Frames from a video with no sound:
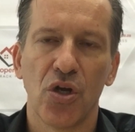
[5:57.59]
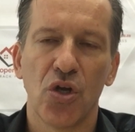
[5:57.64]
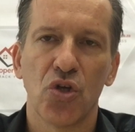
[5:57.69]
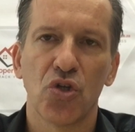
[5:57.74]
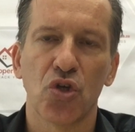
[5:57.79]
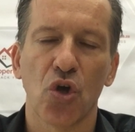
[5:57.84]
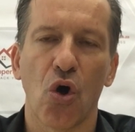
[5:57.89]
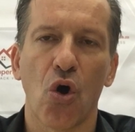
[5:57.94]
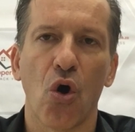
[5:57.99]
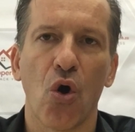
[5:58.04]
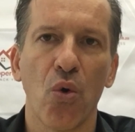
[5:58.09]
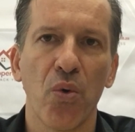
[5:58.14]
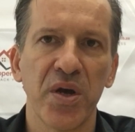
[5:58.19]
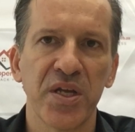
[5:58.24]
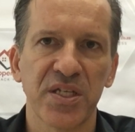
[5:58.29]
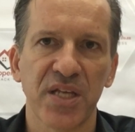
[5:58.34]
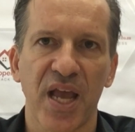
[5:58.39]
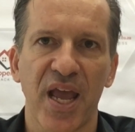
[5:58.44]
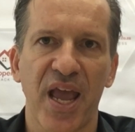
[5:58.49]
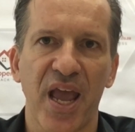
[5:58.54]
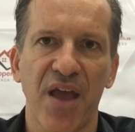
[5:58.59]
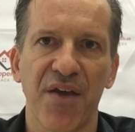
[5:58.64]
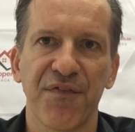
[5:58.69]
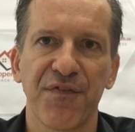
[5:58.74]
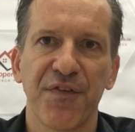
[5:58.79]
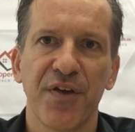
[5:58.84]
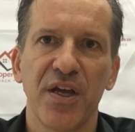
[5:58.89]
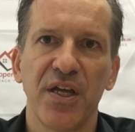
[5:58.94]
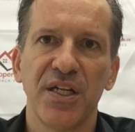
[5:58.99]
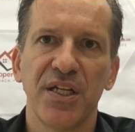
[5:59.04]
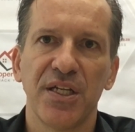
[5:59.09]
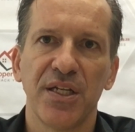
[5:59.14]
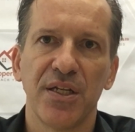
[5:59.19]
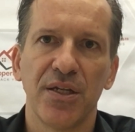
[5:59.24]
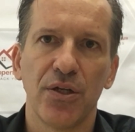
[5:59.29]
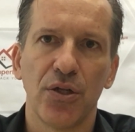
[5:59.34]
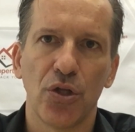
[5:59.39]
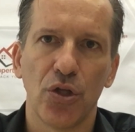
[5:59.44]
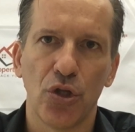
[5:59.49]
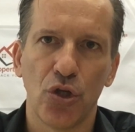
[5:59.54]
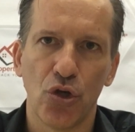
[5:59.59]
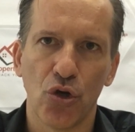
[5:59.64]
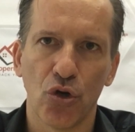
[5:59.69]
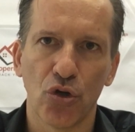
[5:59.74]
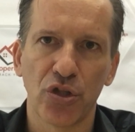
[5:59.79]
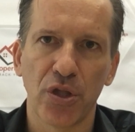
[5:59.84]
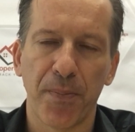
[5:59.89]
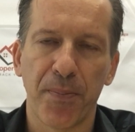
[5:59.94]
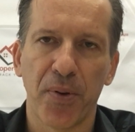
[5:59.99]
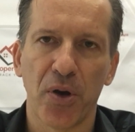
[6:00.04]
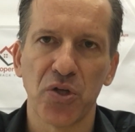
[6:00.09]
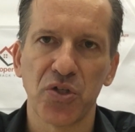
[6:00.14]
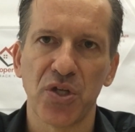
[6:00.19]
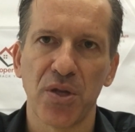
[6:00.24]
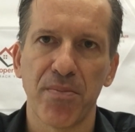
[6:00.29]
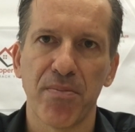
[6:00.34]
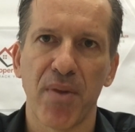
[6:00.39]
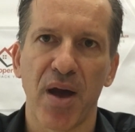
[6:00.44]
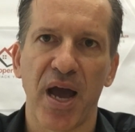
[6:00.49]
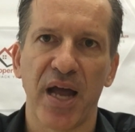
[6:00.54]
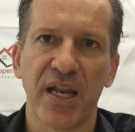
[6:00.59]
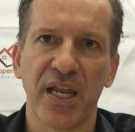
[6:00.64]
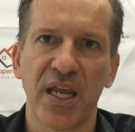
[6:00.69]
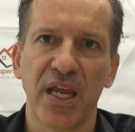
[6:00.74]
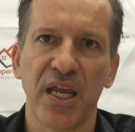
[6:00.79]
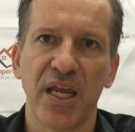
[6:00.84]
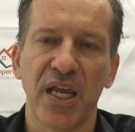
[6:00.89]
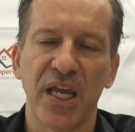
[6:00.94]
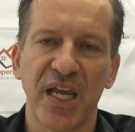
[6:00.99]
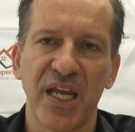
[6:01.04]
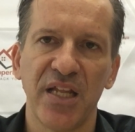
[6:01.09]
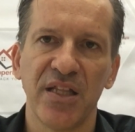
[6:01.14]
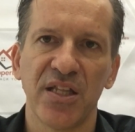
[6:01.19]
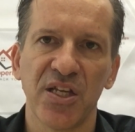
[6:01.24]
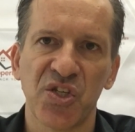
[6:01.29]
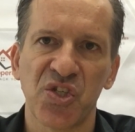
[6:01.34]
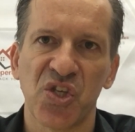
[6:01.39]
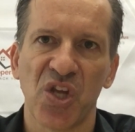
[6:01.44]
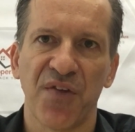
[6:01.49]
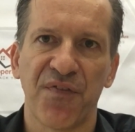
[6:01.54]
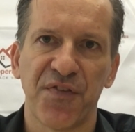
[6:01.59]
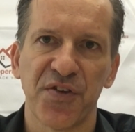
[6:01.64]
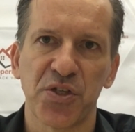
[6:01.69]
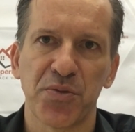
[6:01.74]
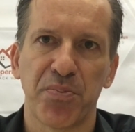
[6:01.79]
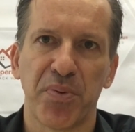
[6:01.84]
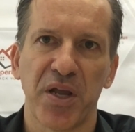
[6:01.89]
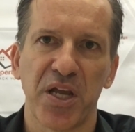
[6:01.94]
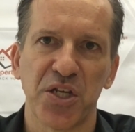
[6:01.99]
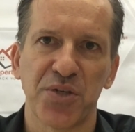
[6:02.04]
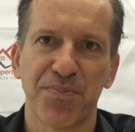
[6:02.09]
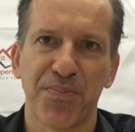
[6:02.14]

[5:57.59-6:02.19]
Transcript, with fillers: So always have your deposit money in the safest place